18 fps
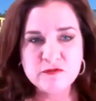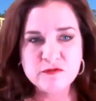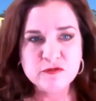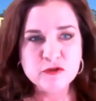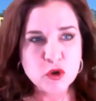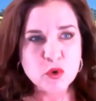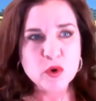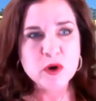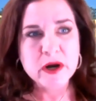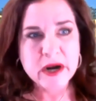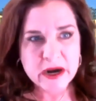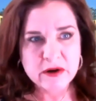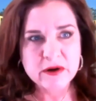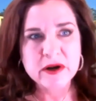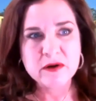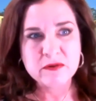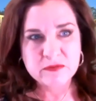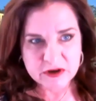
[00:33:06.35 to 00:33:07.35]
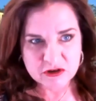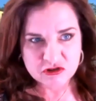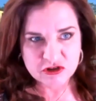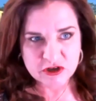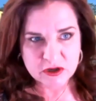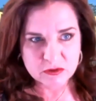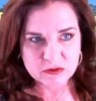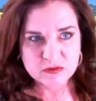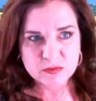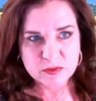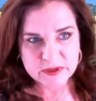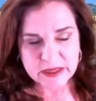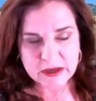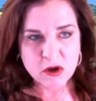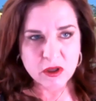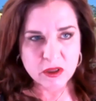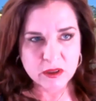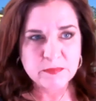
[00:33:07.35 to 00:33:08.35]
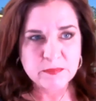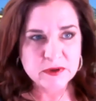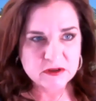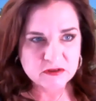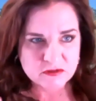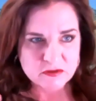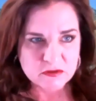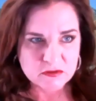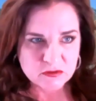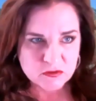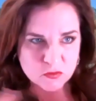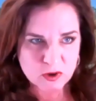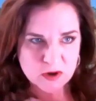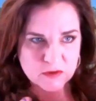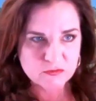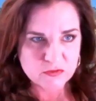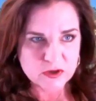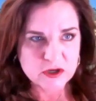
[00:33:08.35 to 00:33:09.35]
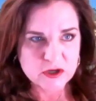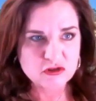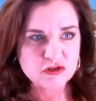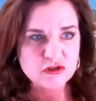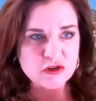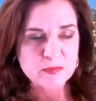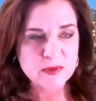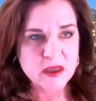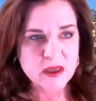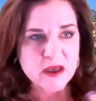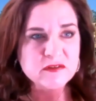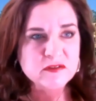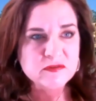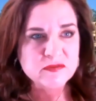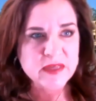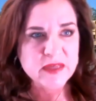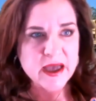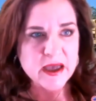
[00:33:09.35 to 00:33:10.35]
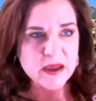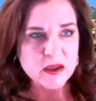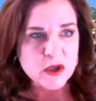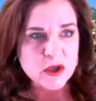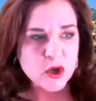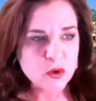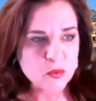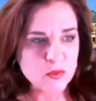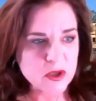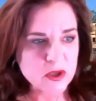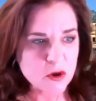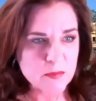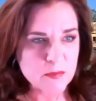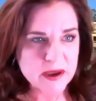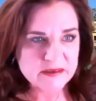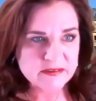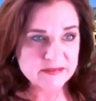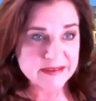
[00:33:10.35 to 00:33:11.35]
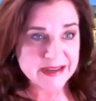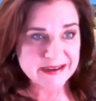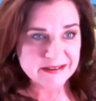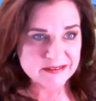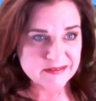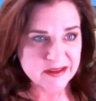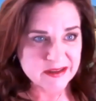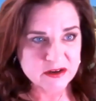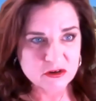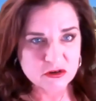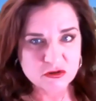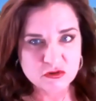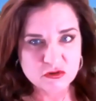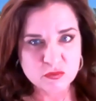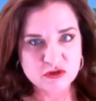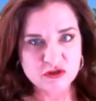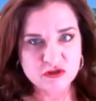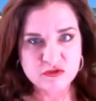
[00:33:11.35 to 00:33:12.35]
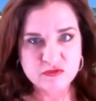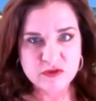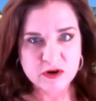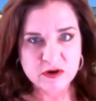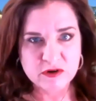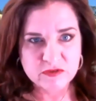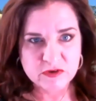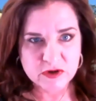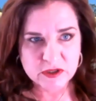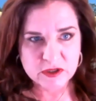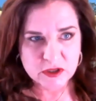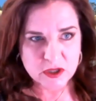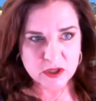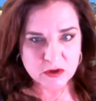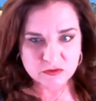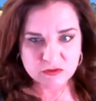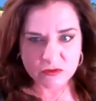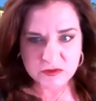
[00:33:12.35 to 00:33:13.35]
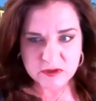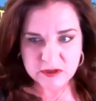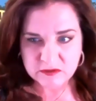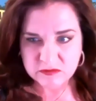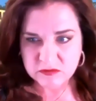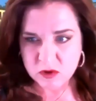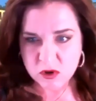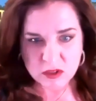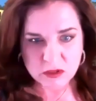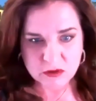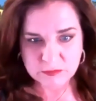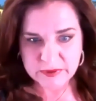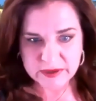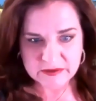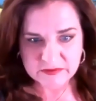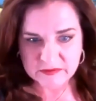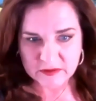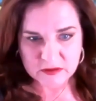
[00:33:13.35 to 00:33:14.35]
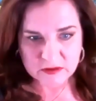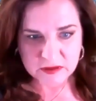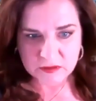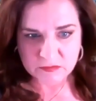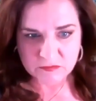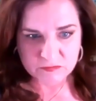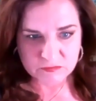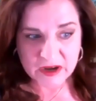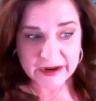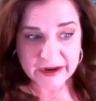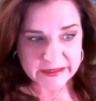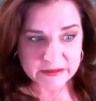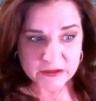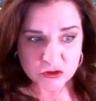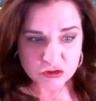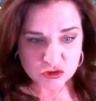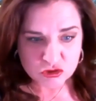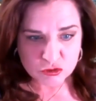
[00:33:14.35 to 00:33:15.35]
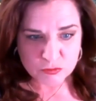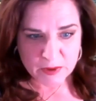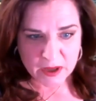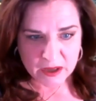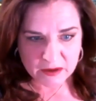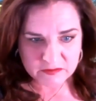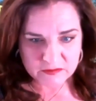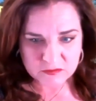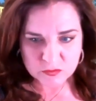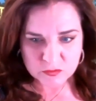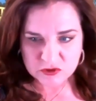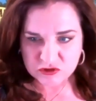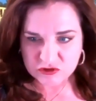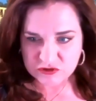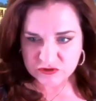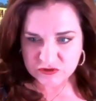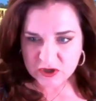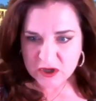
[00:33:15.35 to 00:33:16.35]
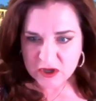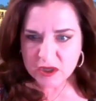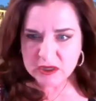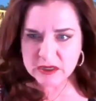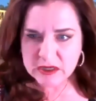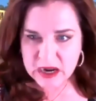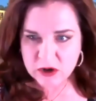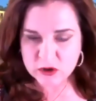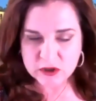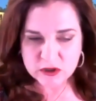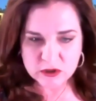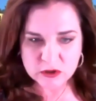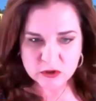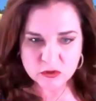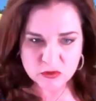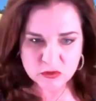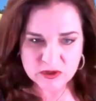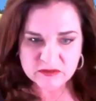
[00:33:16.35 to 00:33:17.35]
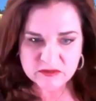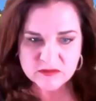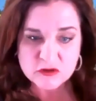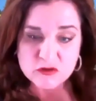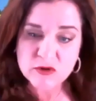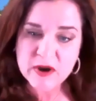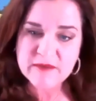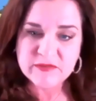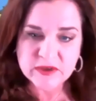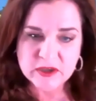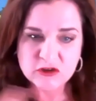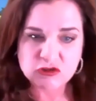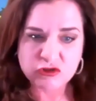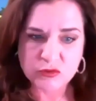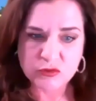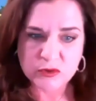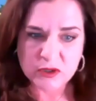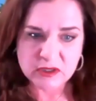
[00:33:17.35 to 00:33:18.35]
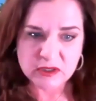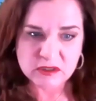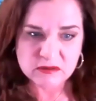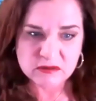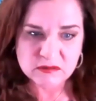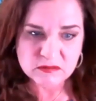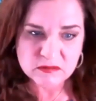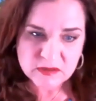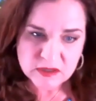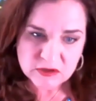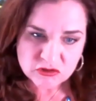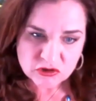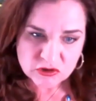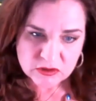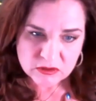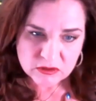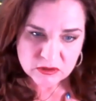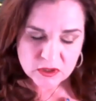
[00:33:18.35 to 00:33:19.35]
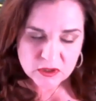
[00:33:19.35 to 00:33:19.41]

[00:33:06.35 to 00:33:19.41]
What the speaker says: Floor area ratio is what they call it, but it's the square footage. So because of that, we go by state standards, which is very, very low. So these all are basically tiny little shoeboxes, which is now going to increase the traffic issue in Huntington Station,